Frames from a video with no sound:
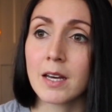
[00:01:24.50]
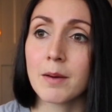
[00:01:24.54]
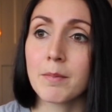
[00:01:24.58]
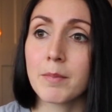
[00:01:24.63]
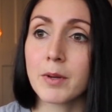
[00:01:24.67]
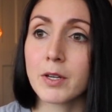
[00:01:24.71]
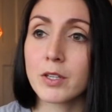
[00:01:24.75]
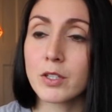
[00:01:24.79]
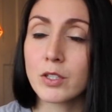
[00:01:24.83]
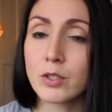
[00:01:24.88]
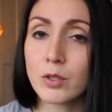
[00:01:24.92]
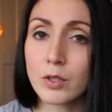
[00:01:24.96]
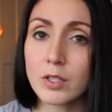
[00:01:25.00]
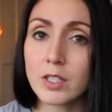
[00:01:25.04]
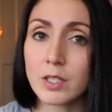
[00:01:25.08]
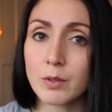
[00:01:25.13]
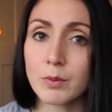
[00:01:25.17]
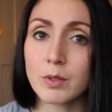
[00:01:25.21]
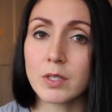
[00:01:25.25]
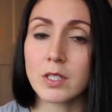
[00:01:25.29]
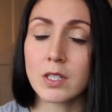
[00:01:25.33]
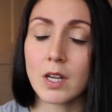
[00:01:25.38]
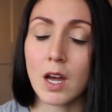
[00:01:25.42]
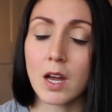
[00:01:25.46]
But as soon as
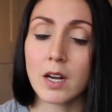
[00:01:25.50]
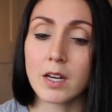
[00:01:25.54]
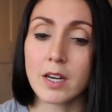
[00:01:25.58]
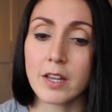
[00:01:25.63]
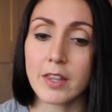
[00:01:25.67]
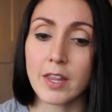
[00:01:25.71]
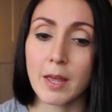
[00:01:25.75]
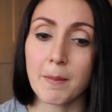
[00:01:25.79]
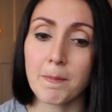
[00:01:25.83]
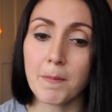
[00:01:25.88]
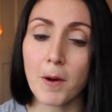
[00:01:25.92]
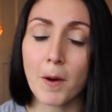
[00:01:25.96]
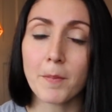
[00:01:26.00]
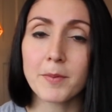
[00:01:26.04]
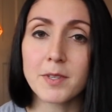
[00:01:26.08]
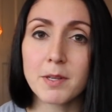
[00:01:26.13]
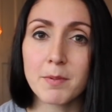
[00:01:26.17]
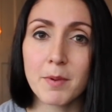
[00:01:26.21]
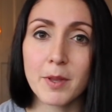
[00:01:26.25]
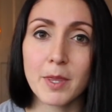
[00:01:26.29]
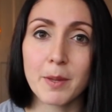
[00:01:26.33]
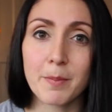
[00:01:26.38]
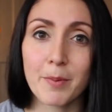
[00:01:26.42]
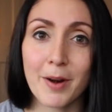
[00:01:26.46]
it was done, they popped
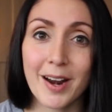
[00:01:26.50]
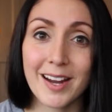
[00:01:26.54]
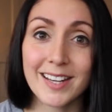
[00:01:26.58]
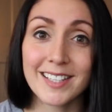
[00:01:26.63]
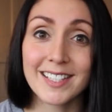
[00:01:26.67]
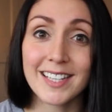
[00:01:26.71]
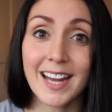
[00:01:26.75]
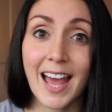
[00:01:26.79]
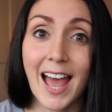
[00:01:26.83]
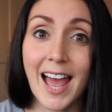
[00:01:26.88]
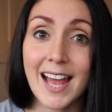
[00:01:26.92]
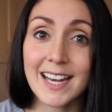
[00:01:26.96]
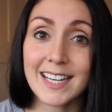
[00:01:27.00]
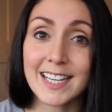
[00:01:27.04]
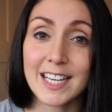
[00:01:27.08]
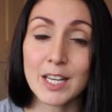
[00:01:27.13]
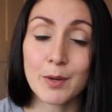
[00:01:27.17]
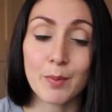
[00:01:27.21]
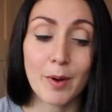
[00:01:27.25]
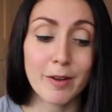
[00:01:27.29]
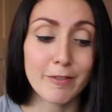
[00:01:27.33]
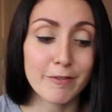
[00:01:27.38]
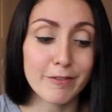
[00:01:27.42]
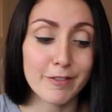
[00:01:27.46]
him on the breast and
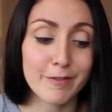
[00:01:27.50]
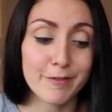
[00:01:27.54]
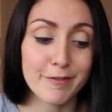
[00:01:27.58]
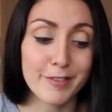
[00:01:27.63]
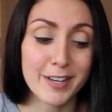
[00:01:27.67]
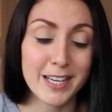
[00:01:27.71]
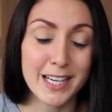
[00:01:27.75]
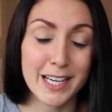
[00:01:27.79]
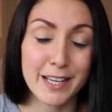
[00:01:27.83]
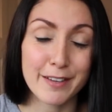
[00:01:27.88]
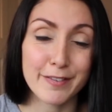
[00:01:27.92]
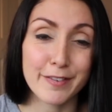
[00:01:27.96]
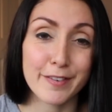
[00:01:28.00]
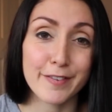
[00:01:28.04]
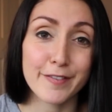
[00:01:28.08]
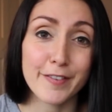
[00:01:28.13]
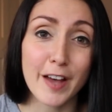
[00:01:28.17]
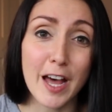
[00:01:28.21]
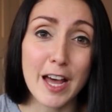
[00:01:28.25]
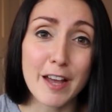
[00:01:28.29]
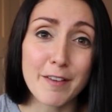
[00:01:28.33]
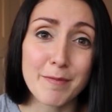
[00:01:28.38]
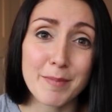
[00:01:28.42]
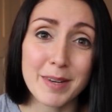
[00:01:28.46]
he went from feeding for
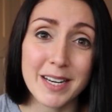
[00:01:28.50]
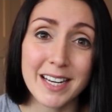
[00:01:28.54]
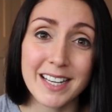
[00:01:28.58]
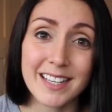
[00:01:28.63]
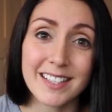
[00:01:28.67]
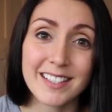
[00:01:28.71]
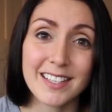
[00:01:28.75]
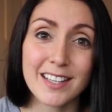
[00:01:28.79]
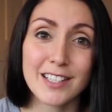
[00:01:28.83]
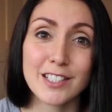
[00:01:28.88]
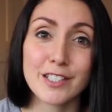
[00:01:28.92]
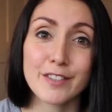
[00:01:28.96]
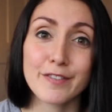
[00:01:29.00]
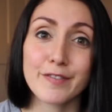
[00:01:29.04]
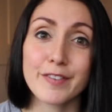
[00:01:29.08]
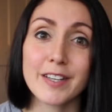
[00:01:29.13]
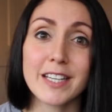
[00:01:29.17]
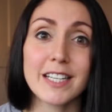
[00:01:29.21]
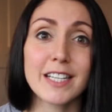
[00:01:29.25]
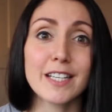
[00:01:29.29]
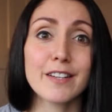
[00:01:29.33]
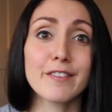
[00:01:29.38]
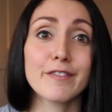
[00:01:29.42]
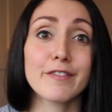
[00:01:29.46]
5 minutes to
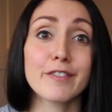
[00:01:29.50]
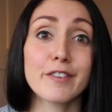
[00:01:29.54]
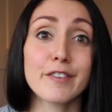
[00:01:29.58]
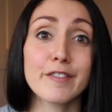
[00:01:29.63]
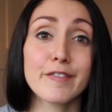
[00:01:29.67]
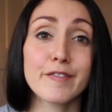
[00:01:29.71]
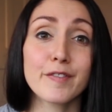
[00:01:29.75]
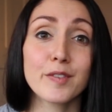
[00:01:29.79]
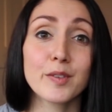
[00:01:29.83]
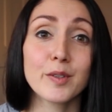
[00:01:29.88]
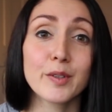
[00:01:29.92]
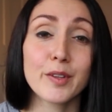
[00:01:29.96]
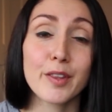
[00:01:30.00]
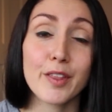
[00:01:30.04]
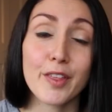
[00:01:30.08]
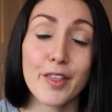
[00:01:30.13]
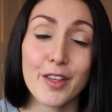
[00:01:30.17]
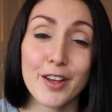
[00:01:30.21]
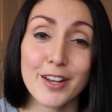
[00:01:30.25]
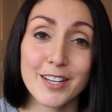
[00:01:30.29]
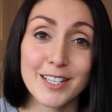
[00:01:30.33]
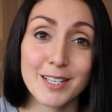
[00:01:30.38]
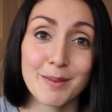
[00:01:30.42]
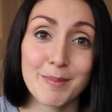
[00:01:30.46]
feeding for a full
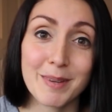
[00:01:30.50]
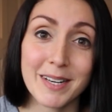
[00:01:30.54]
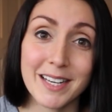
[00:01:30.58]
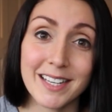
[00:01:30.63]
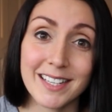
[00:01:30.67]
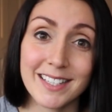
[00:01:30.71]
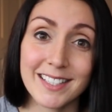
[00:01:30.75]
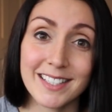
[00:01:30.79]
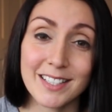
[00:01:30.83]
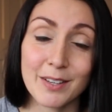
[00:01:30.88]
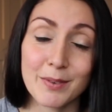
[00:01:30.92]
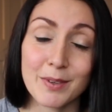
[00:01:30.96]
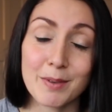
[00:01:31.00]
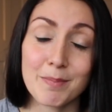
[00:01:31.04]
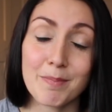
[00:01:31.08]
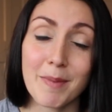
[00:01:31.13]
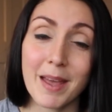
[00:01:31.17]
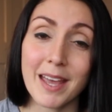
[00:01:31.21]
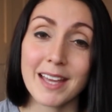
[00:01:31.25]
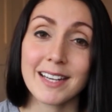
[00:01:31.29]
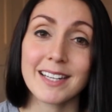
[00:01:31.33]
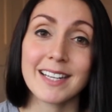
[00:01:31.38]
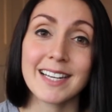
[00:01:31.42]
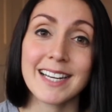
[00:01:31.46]
30 minutes. So it
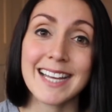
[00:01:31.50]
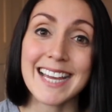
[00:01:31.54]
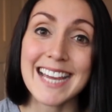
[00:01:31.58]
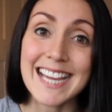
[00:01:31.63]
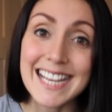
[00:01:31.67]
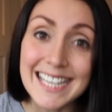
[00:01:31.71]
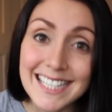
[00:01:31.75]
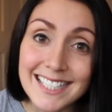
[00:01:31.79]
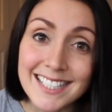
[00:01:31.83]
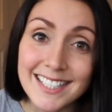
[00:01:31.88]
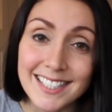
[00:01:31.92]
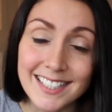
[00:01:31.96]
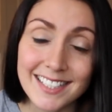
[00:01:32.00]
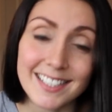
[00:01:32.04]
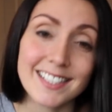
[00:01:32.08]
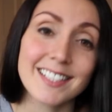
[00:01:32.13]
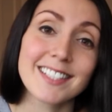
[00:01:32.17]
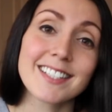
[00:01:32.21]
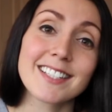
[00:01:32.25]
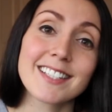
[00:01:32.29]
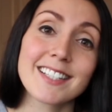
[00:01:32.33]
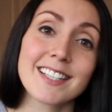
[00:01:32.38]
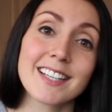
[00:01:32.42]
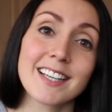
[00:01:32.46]
made an
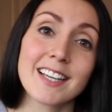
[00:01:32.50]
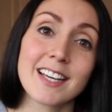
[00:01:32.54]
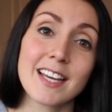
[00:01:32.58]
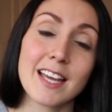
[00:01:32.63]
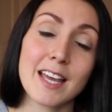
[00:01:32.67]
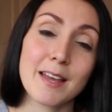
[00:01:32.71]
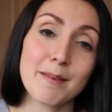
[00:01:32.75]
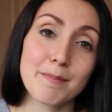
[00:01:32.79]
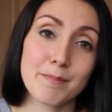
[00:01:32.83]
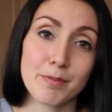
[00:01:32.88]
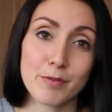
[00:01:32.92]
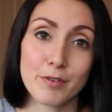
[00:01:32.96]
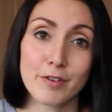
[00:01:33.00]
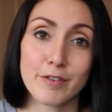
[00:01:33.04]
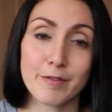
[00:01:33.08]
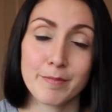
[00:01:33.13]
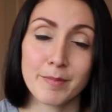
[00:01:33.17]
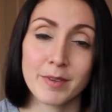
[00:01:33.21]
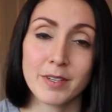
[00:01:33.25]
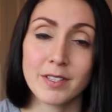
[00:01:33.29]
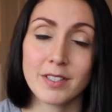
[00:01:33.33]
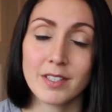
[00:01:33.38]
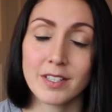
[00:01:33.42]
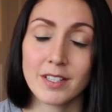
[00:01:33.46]
instant
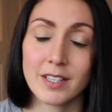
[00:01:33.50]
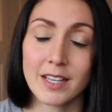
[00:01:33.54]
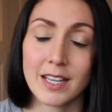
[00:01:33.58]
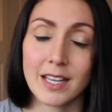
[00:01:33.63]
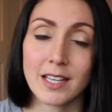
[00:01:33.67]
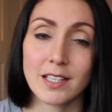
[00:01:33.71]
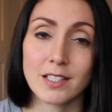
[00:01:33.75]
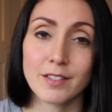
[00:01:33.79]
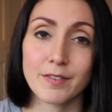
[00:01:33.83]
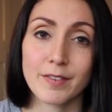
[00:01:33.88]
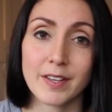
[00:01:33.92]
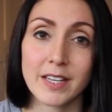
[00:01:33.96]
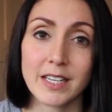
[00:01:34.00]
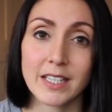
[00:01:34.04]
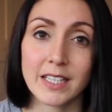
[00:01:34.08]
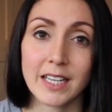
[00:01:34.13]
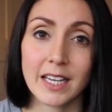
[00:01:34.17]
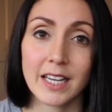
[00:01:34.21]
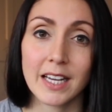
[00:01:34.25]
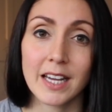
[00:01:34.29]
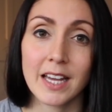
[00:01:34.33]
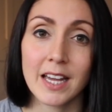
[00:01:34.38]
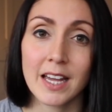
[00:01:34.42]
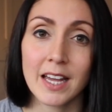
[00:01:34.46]
improvement to his
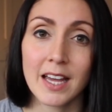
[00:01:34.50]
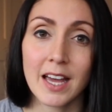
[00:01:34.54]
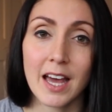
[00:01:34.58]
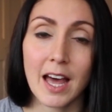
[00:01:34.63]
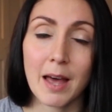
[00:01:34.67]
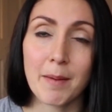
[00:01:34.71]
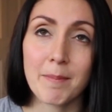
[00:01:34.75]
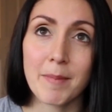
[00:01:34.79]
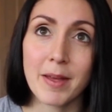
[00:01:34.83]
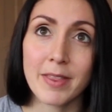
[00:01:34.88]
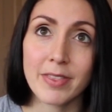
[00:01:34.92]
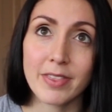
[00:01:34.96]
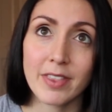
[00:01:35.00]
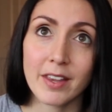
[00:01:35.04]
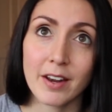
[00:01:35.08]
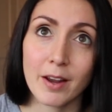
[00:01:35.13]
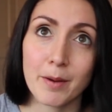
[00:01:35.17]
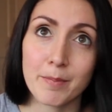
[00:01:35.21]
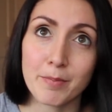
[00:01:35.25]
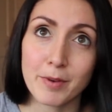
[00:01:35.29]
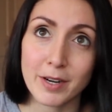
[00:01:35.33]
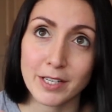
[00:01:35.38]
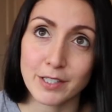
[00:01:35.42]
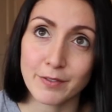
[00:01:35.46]
feeding and meant that
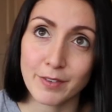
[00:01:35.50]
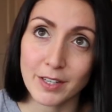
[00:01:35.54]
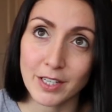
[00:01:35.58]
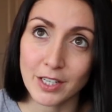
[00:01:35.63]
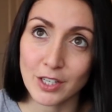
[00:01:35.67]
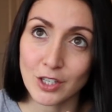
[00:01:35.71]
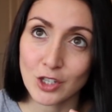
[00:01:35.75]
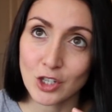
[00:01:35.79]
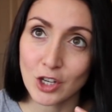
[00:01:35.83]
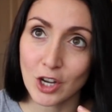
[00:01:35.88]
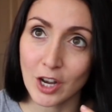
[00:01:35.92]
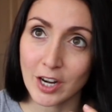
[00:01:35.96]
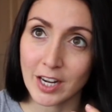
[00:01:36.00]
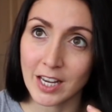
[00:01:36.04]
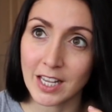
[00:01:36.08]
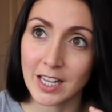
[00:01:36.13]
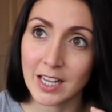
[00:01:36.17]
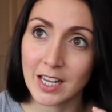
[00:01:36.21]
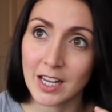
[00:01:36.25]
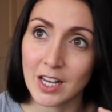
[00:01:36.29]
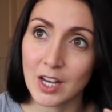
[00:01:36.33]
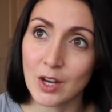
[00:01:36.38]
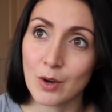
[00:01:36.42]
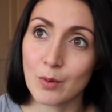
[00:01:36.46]
our breastfeeding
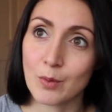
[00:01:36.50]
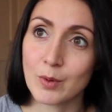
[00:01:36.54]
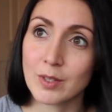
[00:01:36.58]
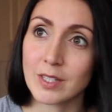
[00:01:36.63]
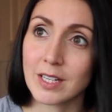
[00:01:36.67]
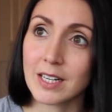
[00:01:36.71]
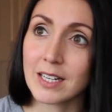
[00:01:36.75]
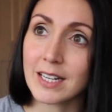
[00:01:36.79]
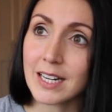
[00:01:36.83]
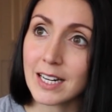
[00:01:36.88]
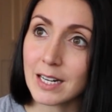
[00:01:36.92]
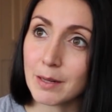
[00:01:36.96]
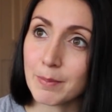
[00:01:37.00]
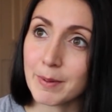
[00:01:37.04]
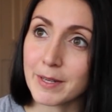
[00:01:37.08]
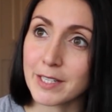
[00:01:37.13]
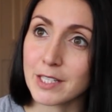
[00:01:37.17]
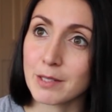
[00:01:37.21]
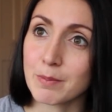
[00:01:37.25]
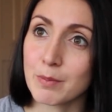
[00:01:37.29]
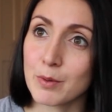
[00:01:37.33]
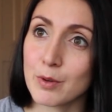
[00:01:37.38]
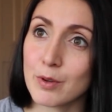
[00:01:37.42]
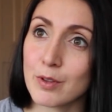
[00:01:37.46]
journey was a little bit
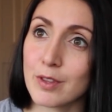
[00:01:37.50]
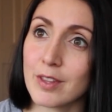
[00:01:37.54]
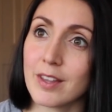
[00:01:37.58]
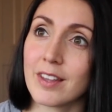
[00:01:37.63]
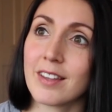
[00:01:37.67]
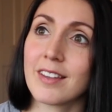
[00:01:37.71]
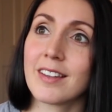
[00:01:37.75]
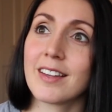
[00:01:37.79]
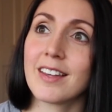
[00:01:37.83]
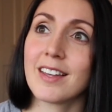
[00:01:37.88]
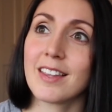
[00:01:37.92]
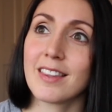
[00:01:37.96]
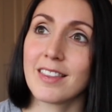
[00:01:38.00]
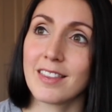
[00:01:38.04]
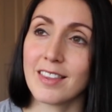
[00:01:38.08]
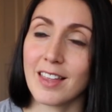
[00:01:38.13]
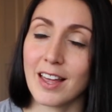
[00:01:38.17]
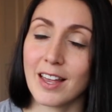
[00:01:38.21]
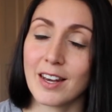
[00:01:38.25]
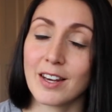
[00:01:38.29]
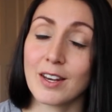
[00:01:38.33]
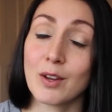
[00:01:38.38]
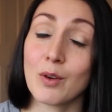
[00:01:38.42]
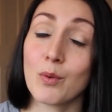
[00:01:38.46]
smoother
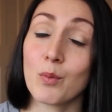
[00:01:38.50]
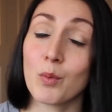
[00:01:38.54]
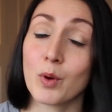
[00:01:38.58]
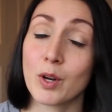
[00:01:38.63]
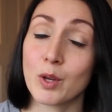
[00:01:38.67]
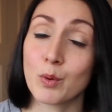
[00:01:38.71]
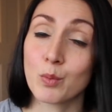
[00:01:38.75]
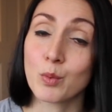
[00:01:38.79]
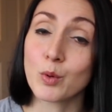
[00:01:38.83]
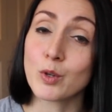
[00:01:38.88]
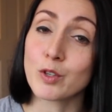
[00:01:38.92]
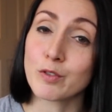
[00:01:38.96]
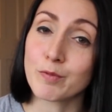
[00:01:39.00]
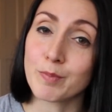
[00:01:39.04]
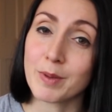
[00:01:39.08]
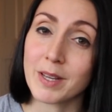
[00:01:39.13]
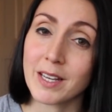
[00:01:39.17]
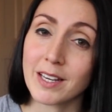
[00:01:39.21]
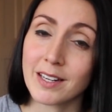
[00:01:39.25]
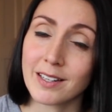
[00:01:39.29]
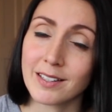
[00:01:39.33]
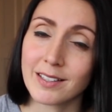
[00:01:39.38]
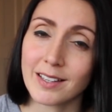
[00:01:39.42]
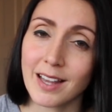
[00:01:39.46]
than what it would have
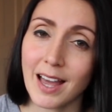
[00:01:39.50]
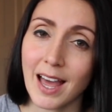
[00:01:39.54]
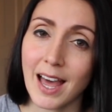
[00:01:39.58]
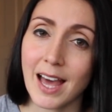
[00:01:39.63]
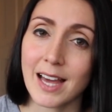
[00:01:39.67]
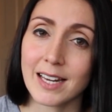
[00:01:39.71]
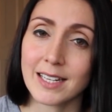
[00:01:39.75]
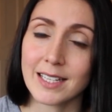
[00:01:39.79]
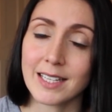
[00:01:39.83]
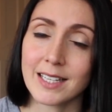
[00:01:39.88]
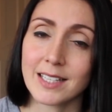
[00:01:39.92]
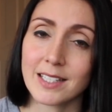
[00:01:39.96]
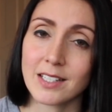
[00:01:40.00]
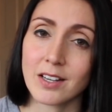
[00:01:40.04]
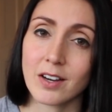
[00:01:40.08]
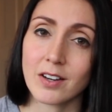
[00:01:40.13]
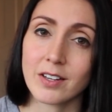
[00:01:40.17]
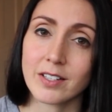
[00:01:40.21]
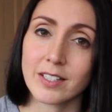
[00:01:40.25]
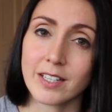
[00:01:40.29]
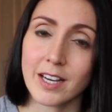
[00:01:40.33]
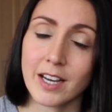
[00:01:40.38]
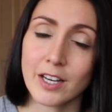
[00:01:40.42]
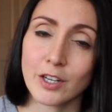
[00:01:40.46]
been had his
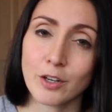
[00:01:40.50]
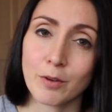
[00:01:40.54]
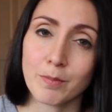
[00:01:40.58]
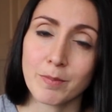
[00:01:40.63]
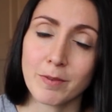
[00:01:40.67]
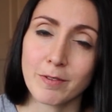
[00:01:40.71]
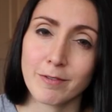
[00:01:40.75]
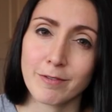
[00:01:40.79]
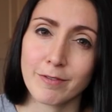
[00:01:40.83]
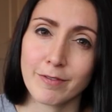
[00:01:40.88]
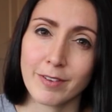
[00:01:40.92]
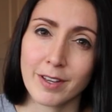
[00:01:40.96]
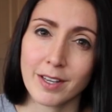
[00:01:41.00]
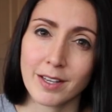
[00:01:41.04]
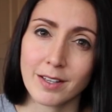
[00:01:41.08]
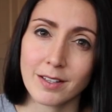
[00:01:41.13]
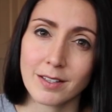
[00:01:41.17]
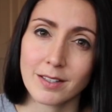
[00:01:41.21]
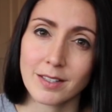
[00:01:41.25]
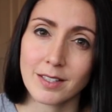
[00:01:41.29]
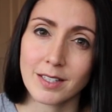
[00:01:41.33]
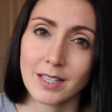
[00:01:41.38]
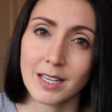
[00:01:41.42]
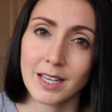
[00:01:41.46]
tongue tie not been
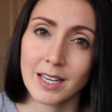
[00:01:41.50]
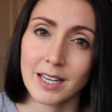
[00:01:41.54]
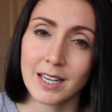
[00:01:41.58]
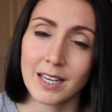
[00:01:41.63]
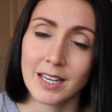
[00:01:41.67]
fixed.